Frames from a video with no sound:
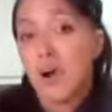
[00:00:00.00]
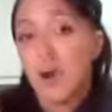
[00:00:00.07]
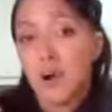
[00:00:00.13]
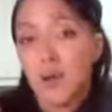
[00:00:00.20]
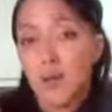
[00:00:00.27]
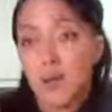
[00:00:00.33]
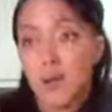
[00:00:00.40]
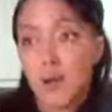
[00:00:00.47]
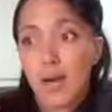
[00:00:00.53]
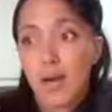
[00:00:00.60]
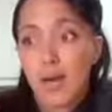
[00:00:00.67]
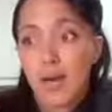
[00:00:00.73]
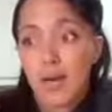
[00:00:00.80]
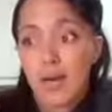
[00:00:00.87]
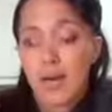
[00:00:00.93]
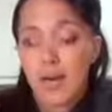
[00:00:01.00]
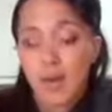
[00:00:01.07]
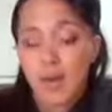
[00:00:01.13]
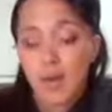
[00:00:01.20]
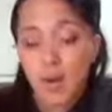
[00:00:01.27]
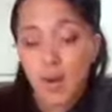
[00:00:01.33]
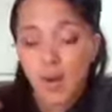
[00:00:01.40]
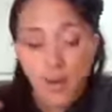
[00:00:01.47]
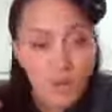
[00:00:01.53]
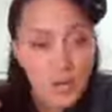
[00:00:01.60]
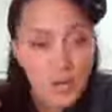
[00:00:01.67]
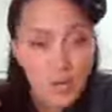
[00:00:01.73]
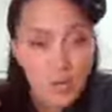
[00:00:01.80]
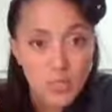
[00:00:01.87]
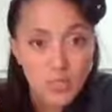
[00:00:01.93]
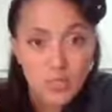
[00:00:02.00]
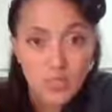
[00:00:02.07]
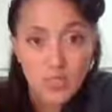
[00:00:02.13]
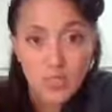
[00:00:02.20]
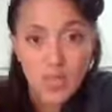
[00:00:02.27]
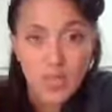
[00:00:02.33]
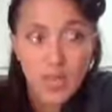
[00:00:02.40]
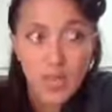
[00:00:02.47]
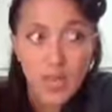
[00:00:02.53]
on my oatmeal once it's done,